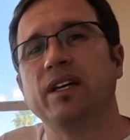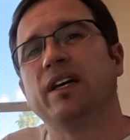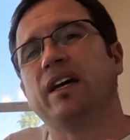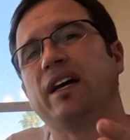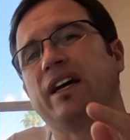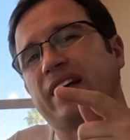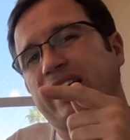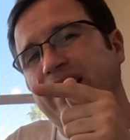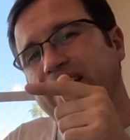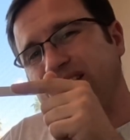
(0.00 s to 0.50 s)

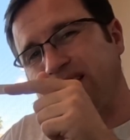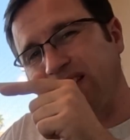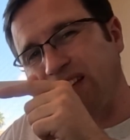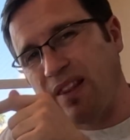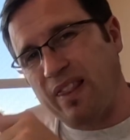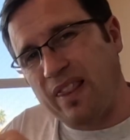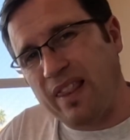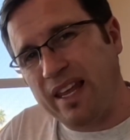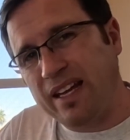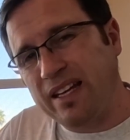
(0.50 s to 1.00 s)
against the
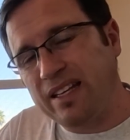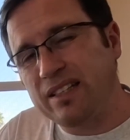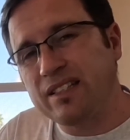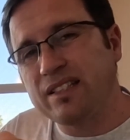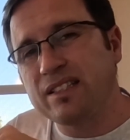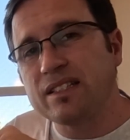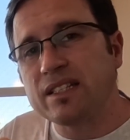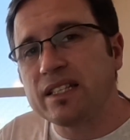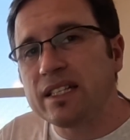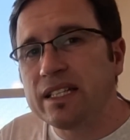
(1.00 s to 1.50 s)

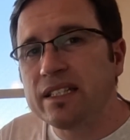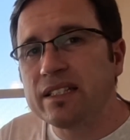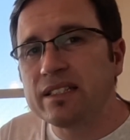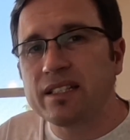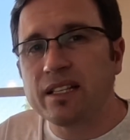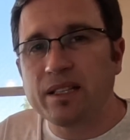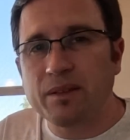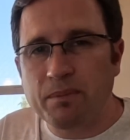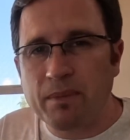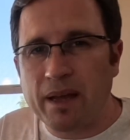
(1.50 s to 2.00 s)
latest
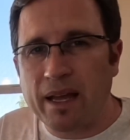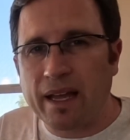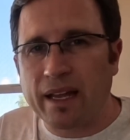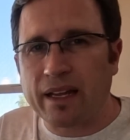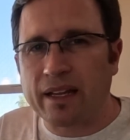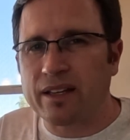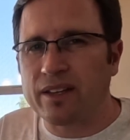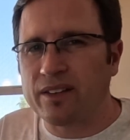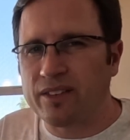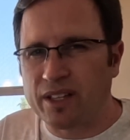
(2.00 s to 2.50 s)
Intel
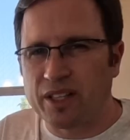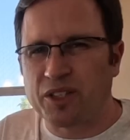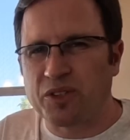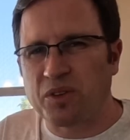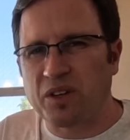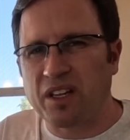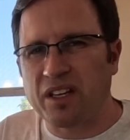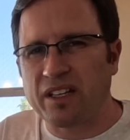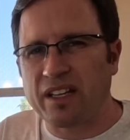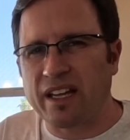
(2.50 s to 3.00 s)
Mac that you
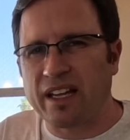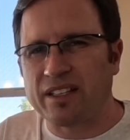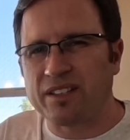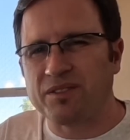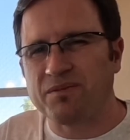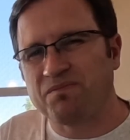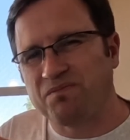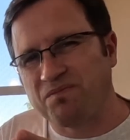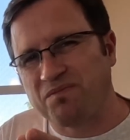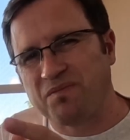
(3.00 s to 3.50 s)
can get.
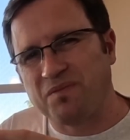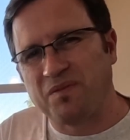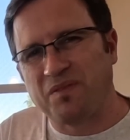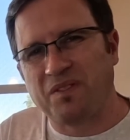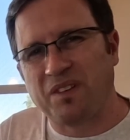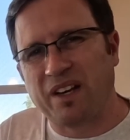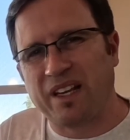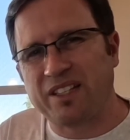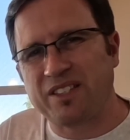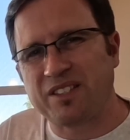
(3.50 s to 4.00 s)

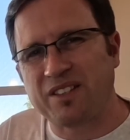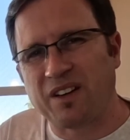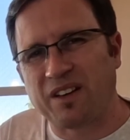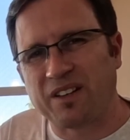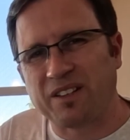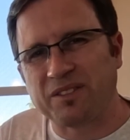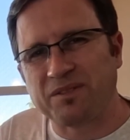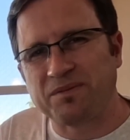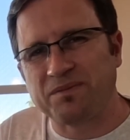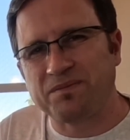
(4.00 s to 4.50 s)
Let's
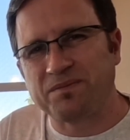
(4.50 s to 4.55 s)
start.